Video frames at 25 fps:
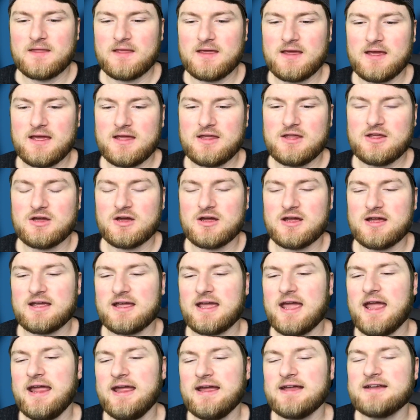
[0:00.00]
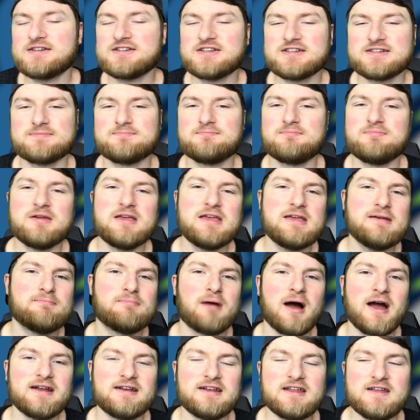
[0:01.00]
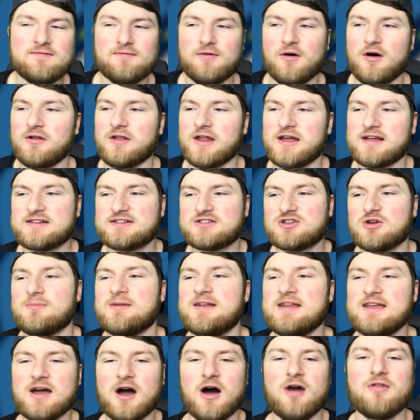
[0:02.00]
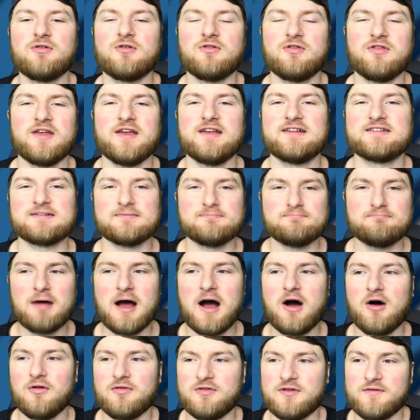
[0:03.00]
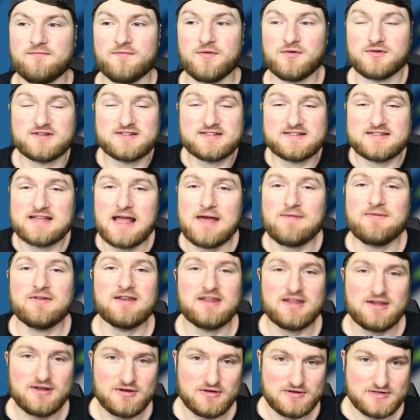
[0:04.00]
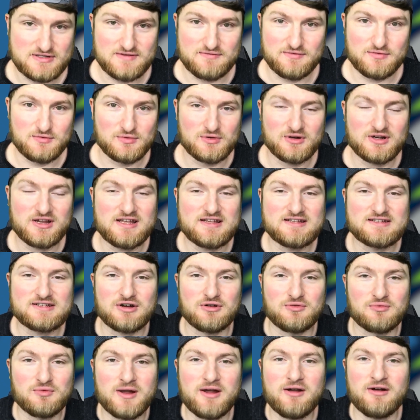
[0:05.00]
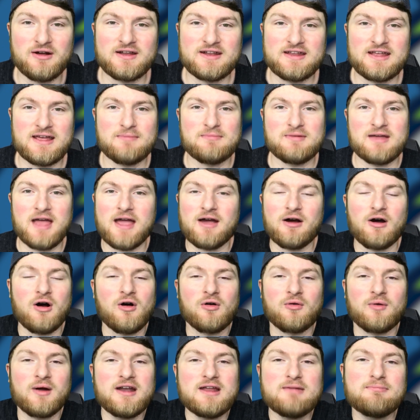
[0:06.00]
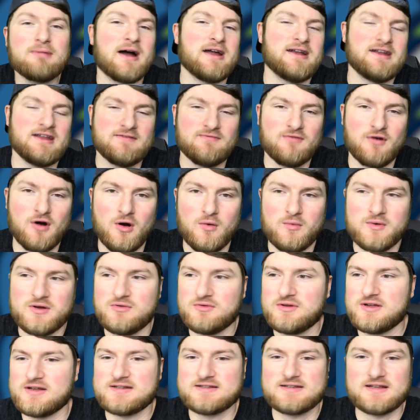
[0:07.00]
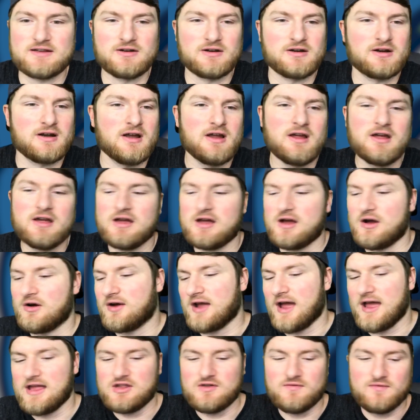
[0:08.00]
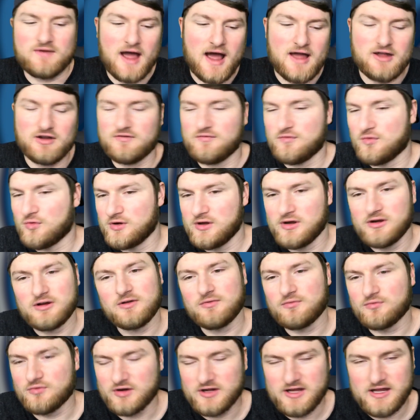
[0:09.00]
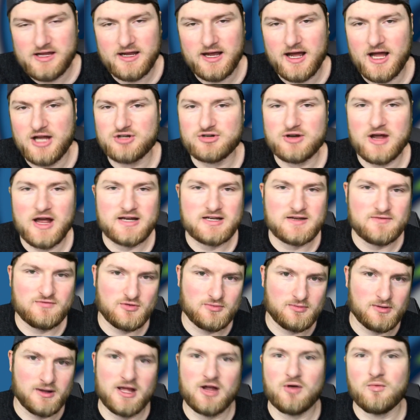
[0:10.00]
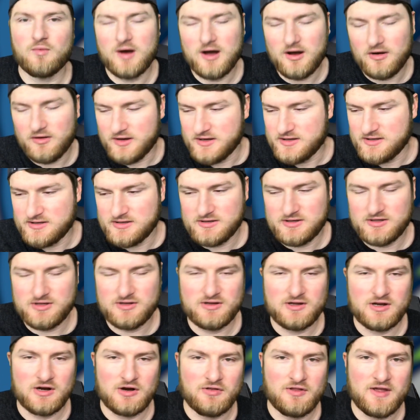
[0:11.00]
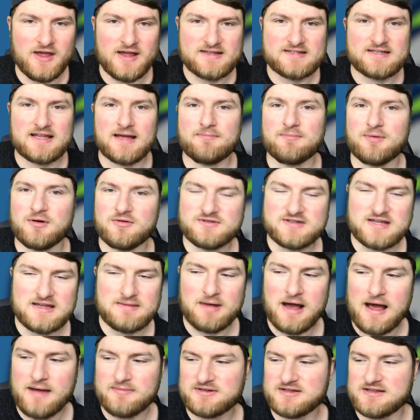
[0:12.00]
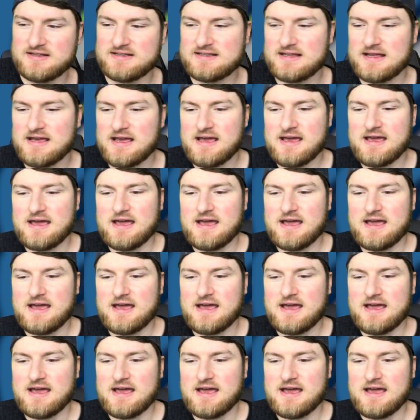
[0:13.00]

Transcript: it can't just be by default. Like, so many other things about the first 7 years of a rookie's career in the NBA are already by default. When you consider, okay, you've got your four-year rookie contract if you're playing well and, you know, they accept both team options.